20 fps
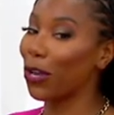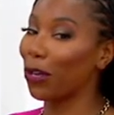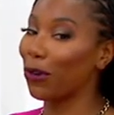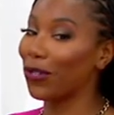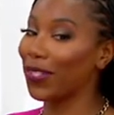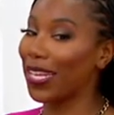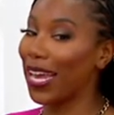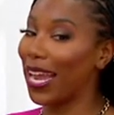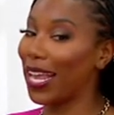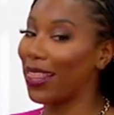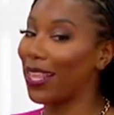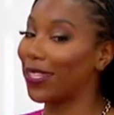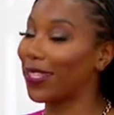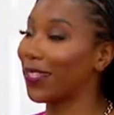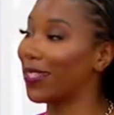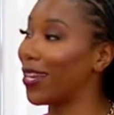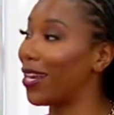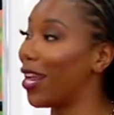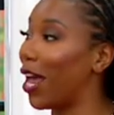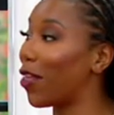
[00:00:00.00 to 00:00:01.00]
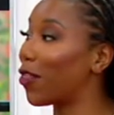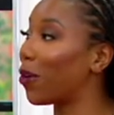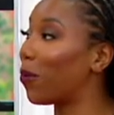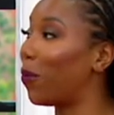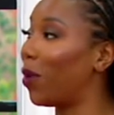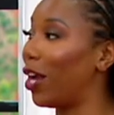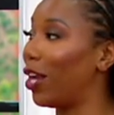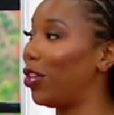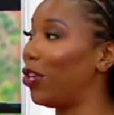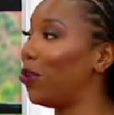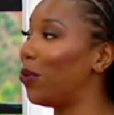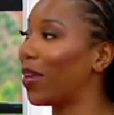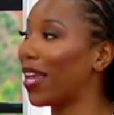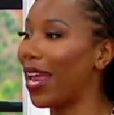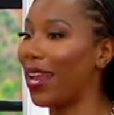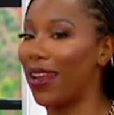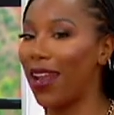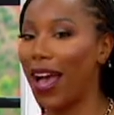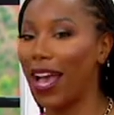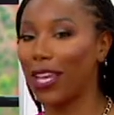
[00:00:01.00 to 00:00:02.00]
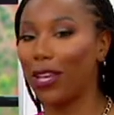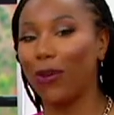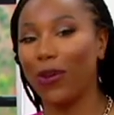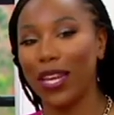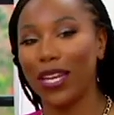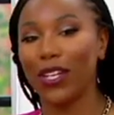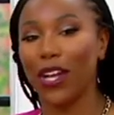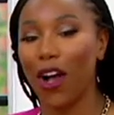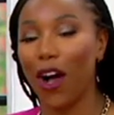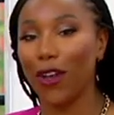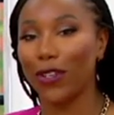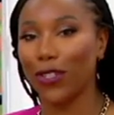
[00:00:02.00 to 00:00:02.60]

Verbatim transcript: you saying this is another one you cannot, you need to call